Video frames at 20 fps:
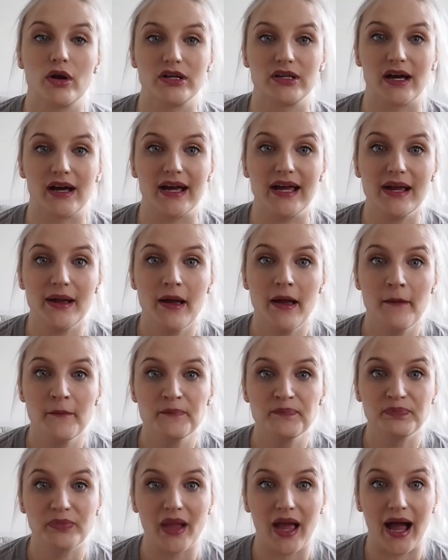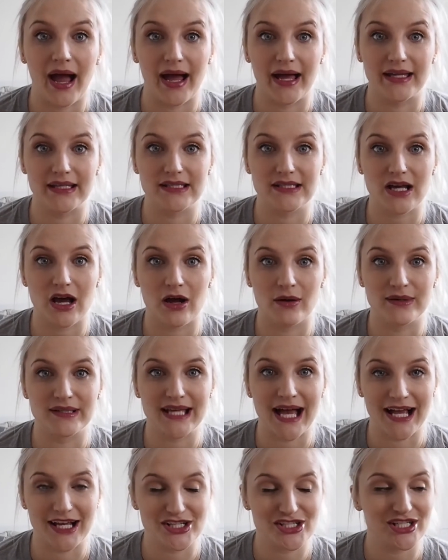night, and I was
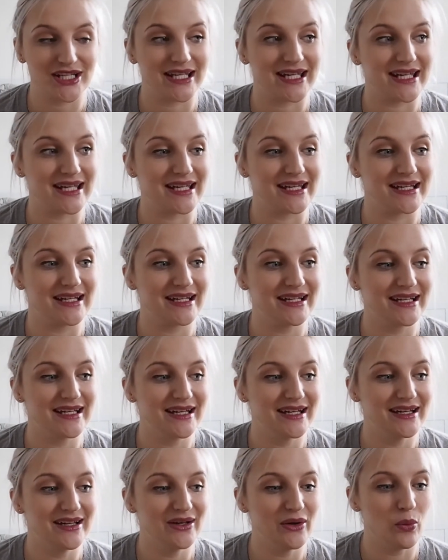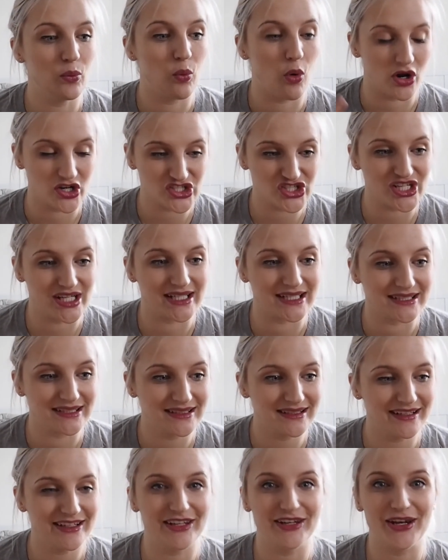actually
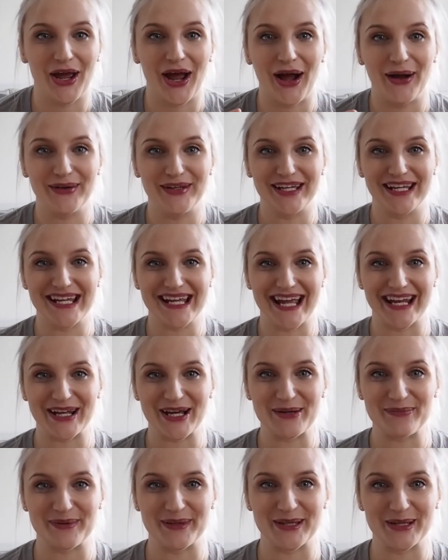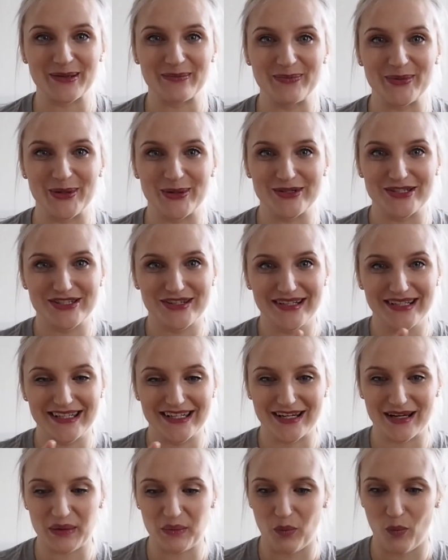watching, you know how you can get it up on the computer and
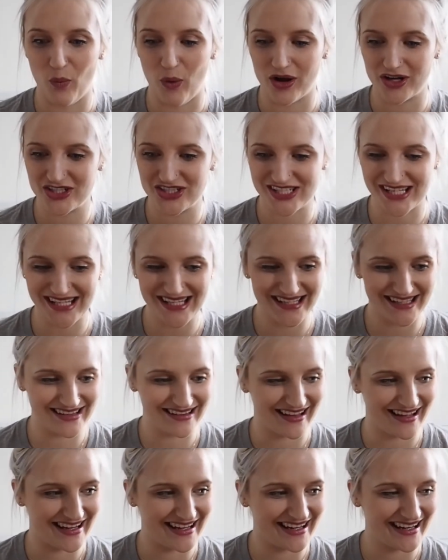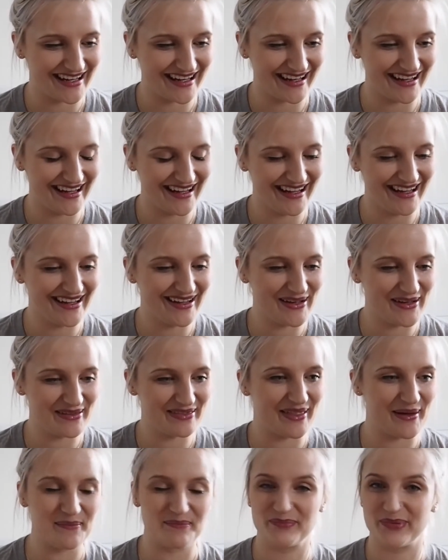you can watch it, like
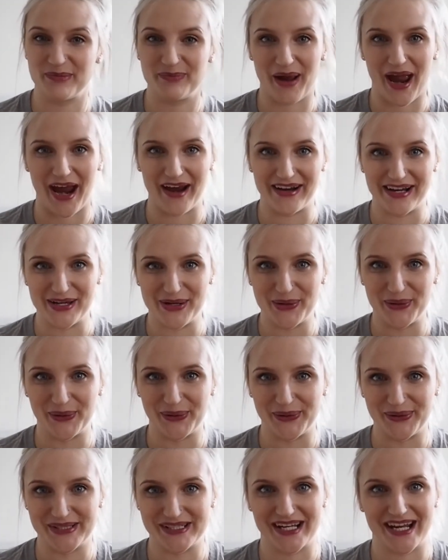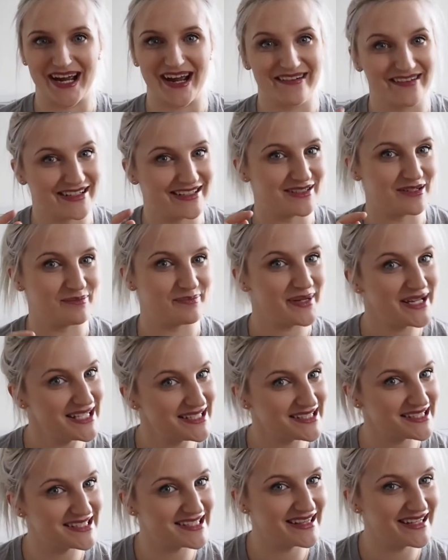them preparing your order and your
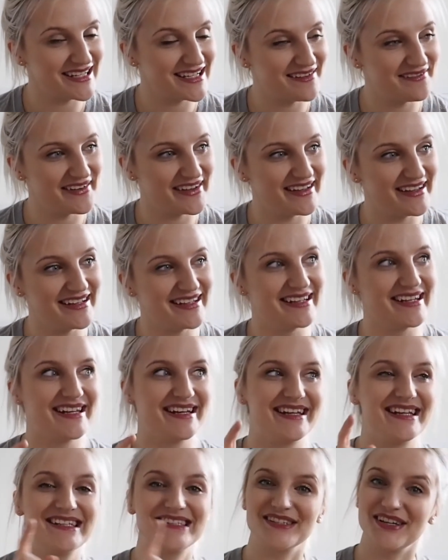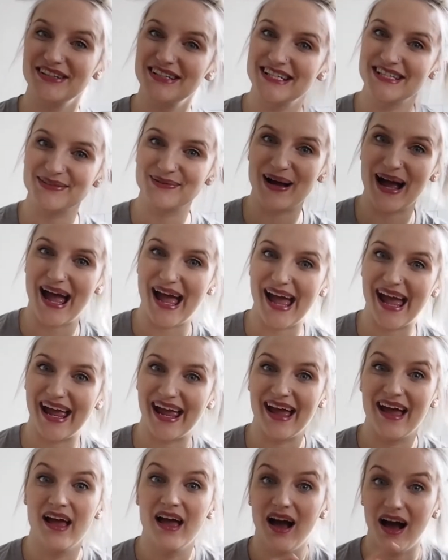pizza's in the oven and it's on its
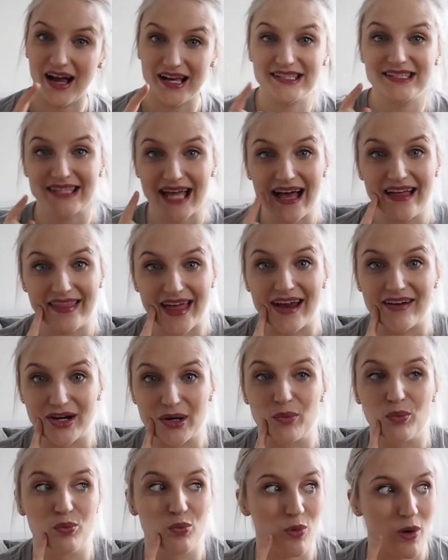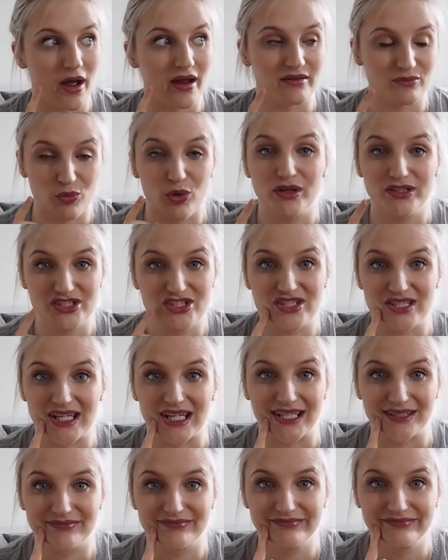way. I sat there and watched
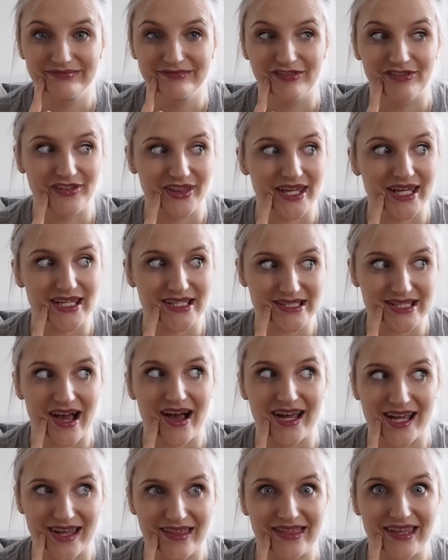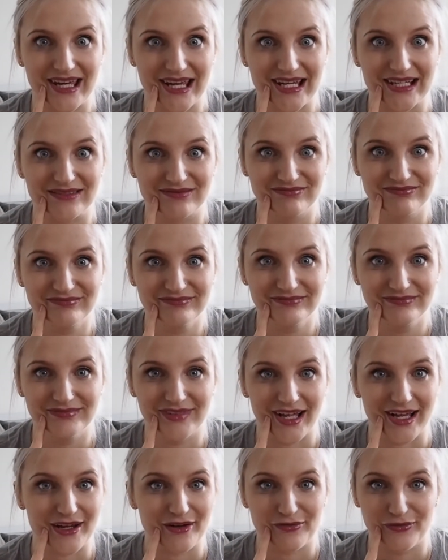it for the entire thing,
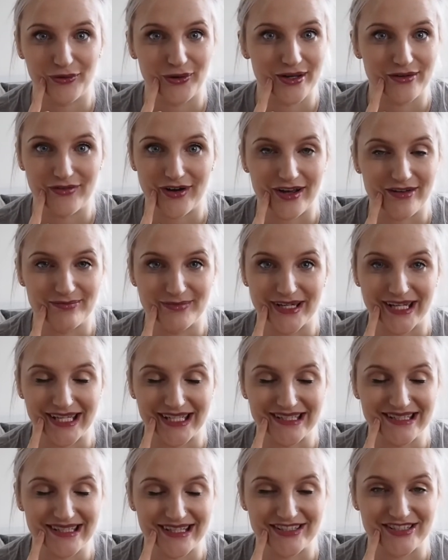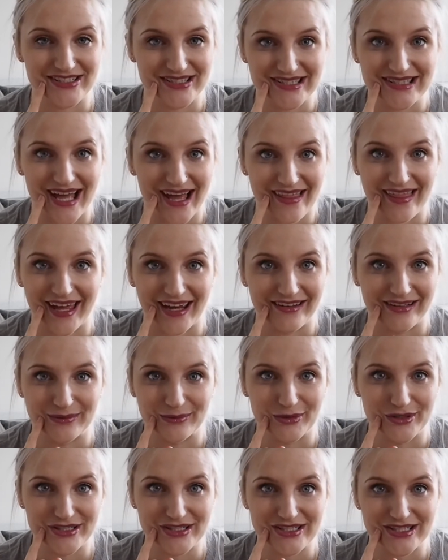like 45 minutes. I just sat there
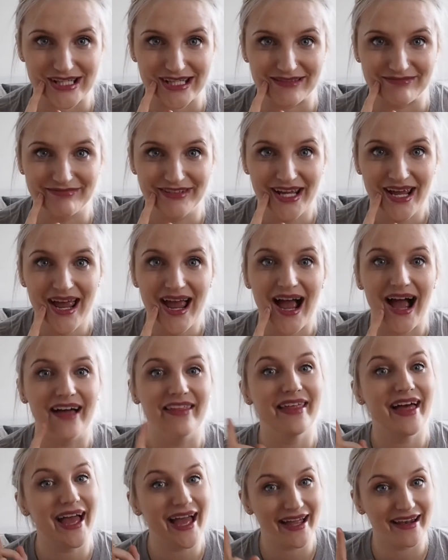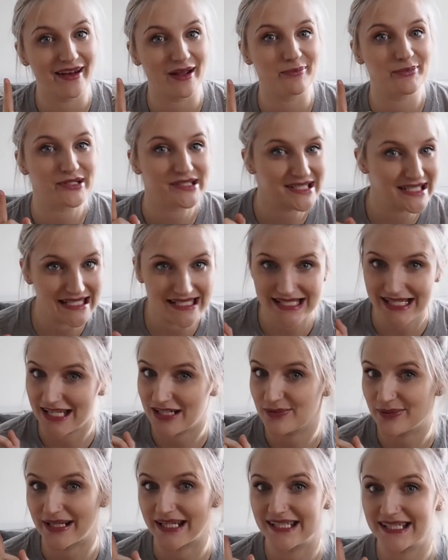and watched it. And then I
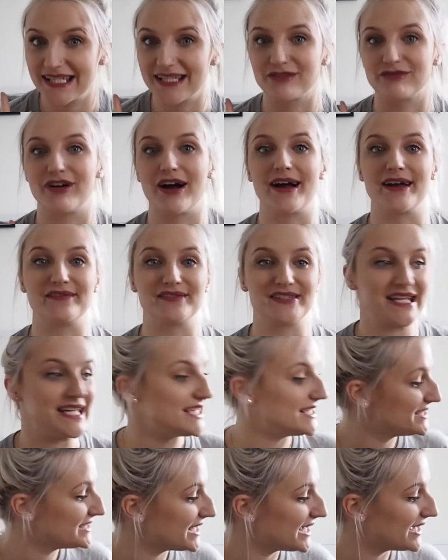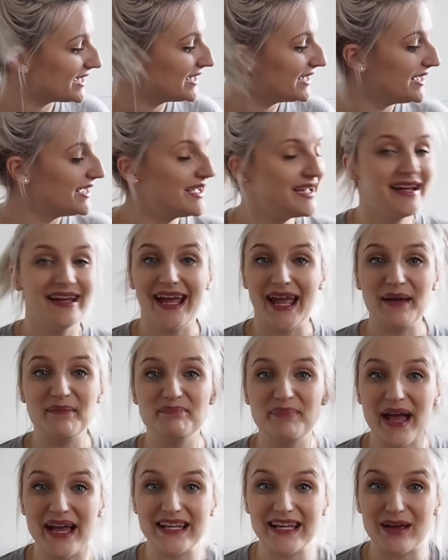proceeded, when it did arrive, to eat it in
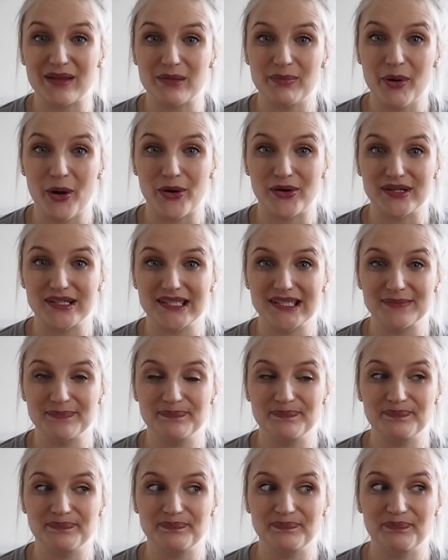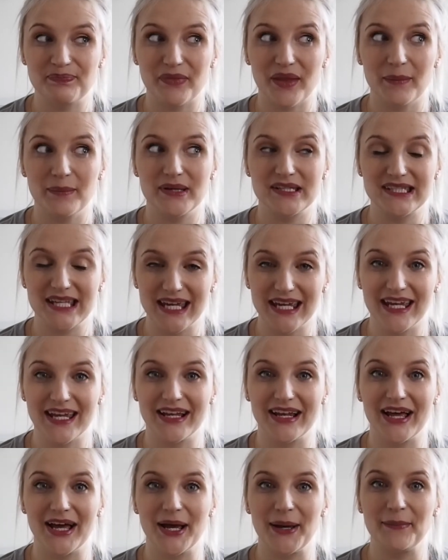bed out of the box.
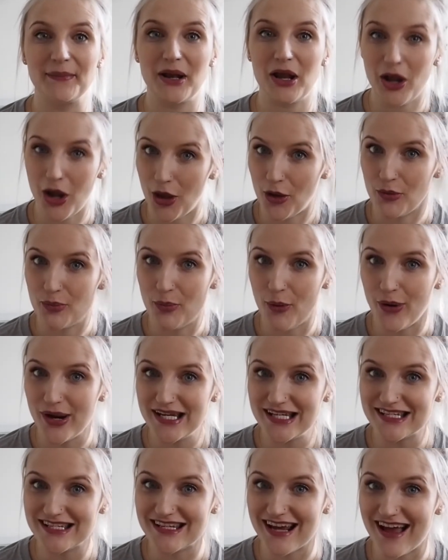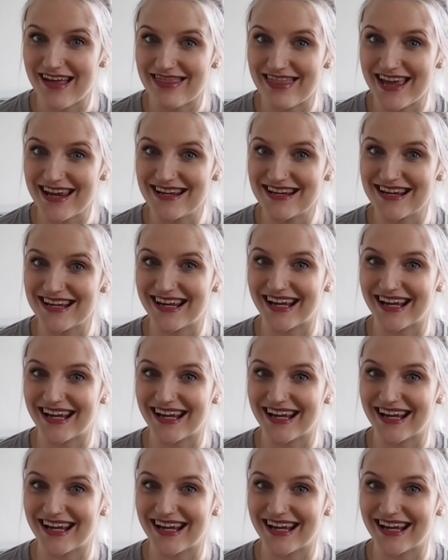Particular low point, I think.